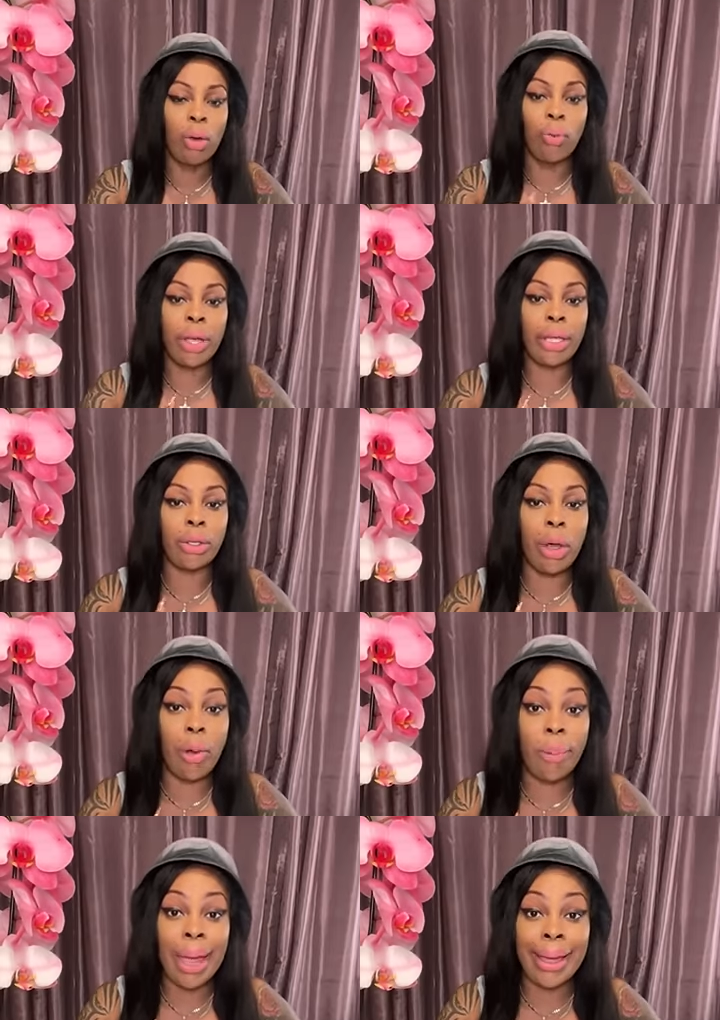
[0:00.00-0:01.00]
with
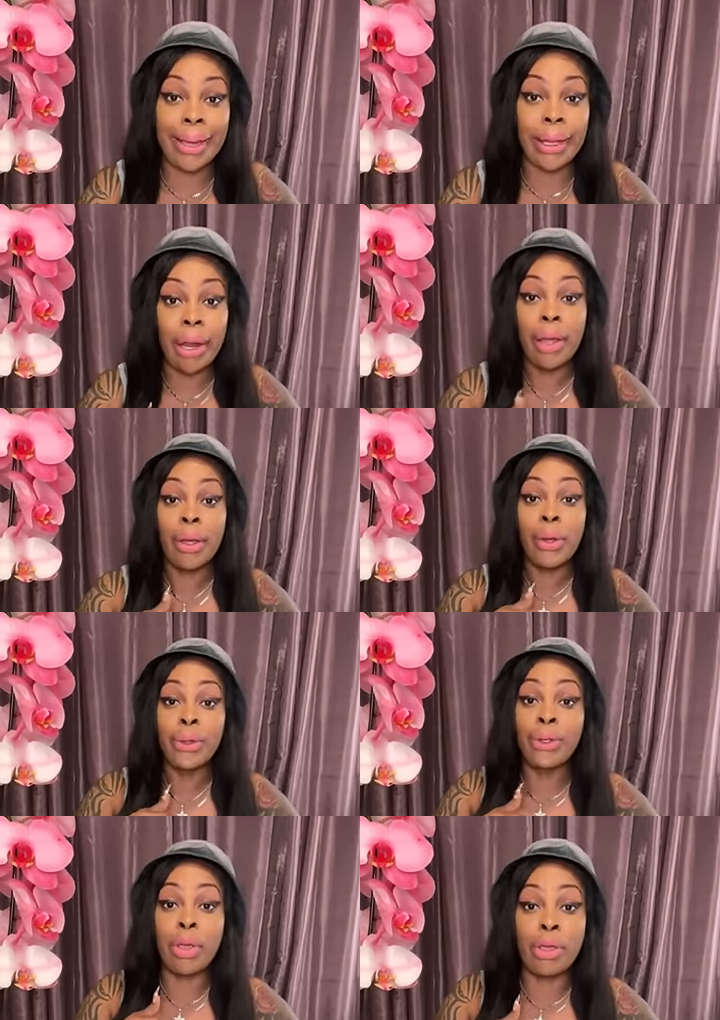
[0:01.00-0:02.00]
your pain.
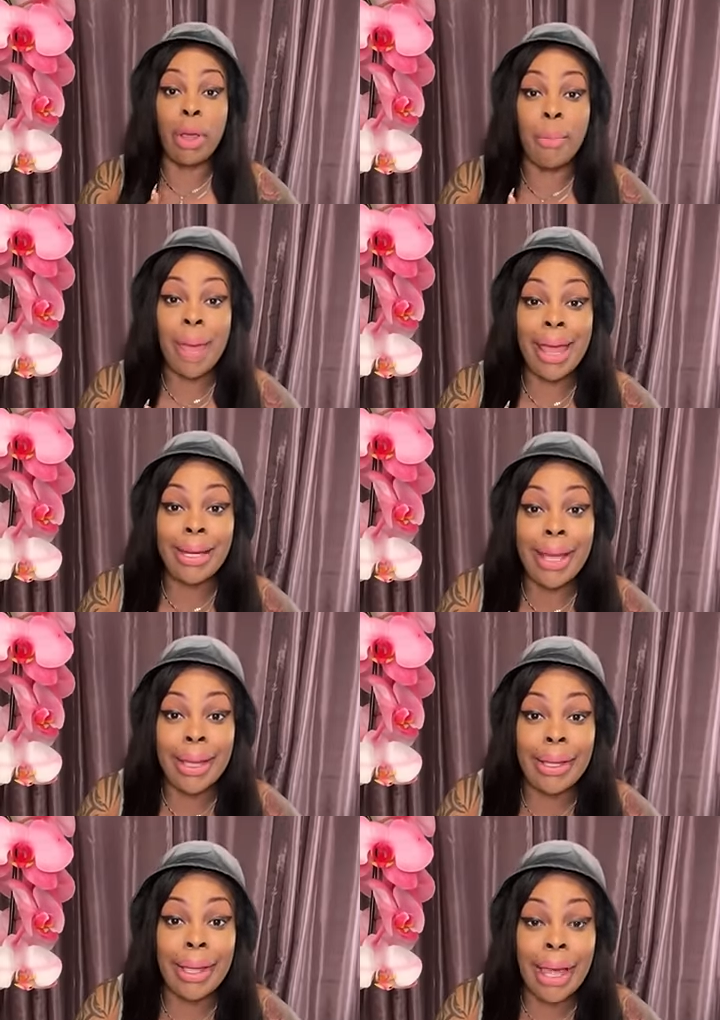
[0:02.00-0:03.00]
Your pain that
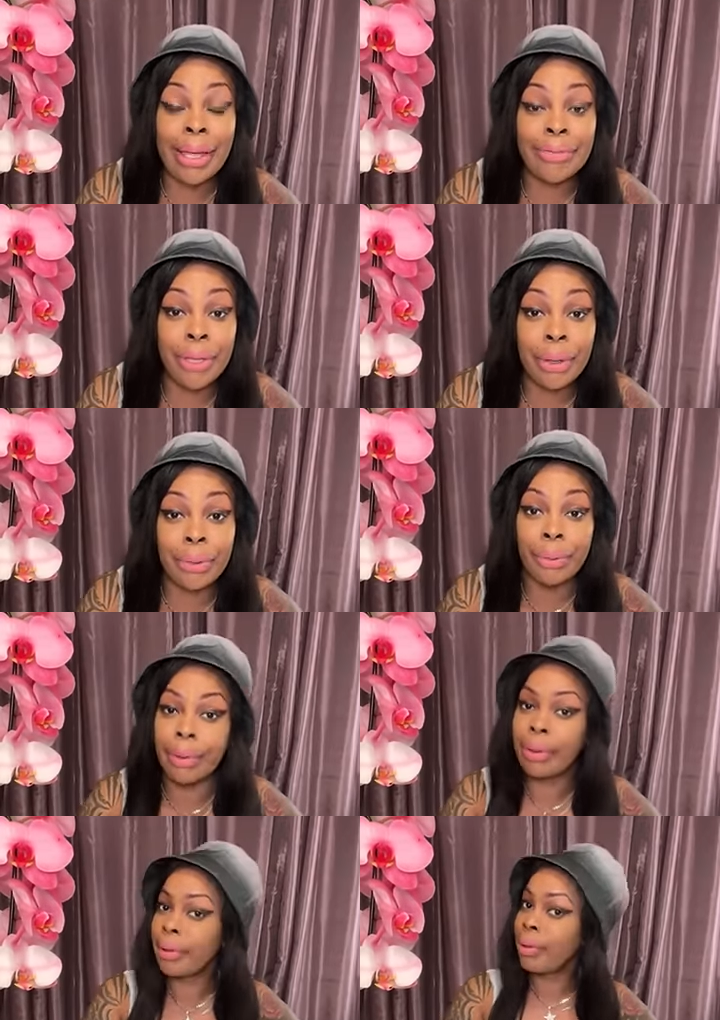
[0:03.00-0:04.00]
he gave
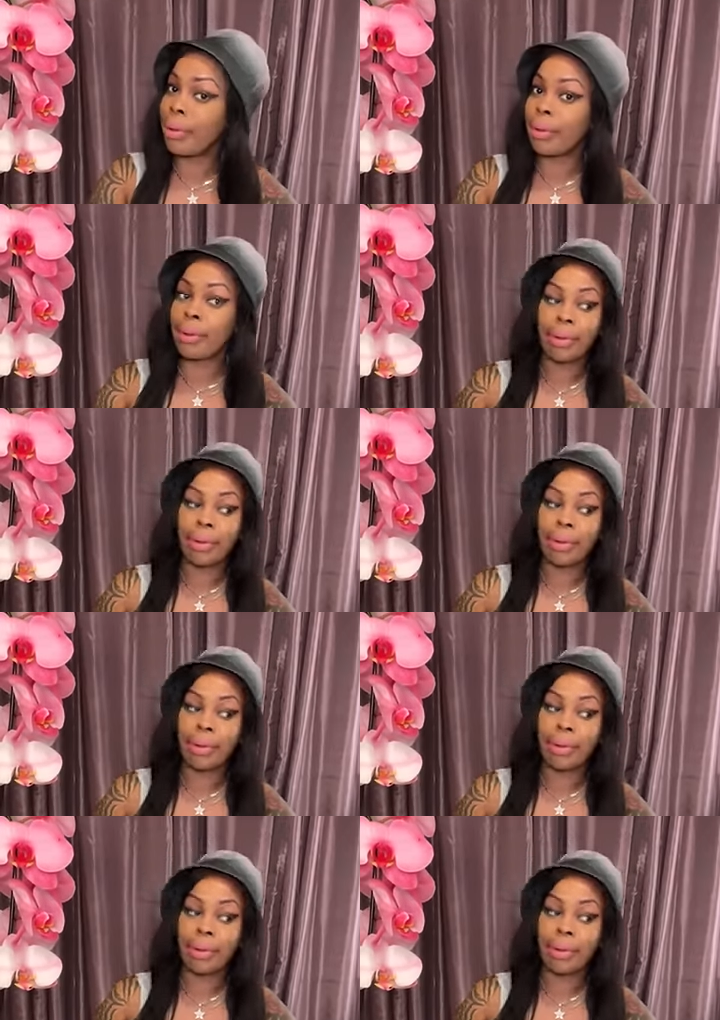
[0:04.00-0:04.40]
you. Huh.